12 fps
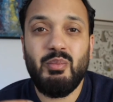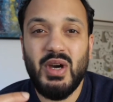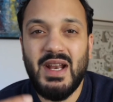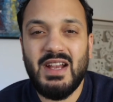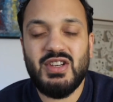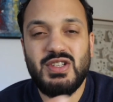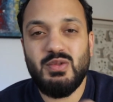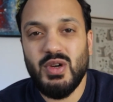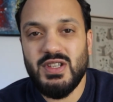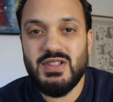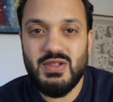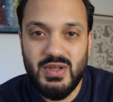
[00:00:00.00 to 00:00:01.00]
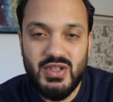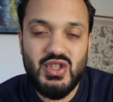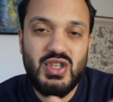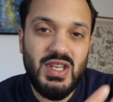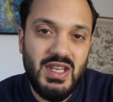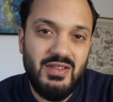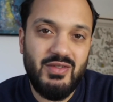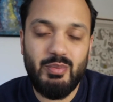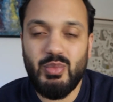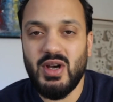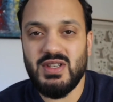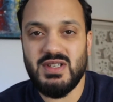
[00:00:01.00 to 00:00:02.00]
but actually wants to achieve a
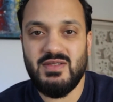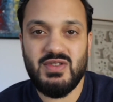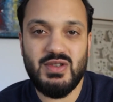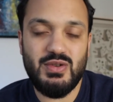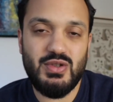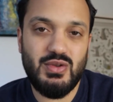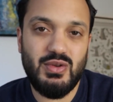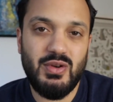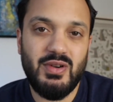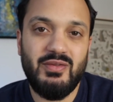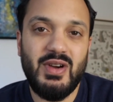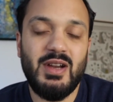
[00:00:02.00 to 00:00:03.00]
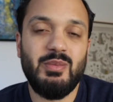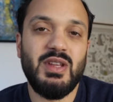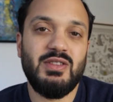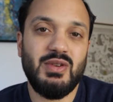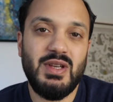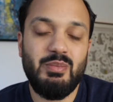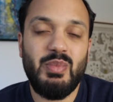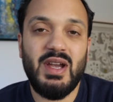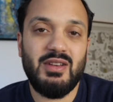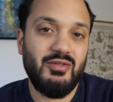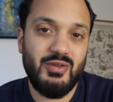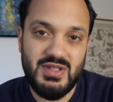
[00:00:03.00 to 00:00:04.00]
positive social or environmental
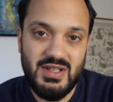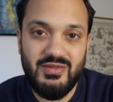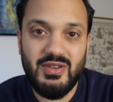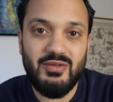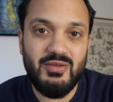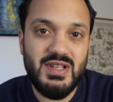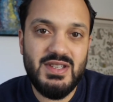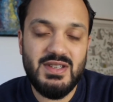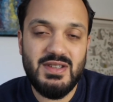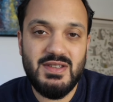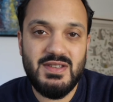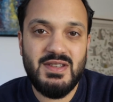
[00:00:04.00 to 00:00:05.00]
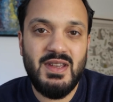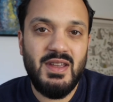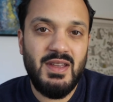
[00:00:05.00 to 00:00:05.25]
impact for different reasons,